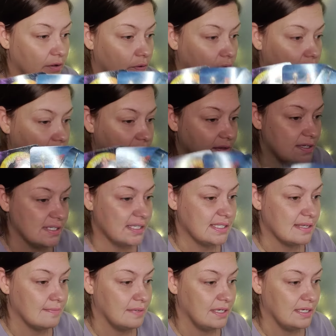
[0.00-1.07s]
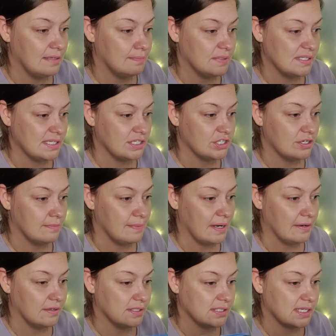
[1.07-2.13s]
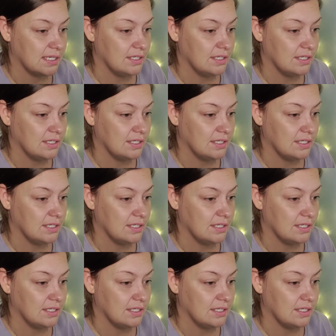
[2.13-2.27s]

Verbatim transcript: or this is somebody in a position of power it's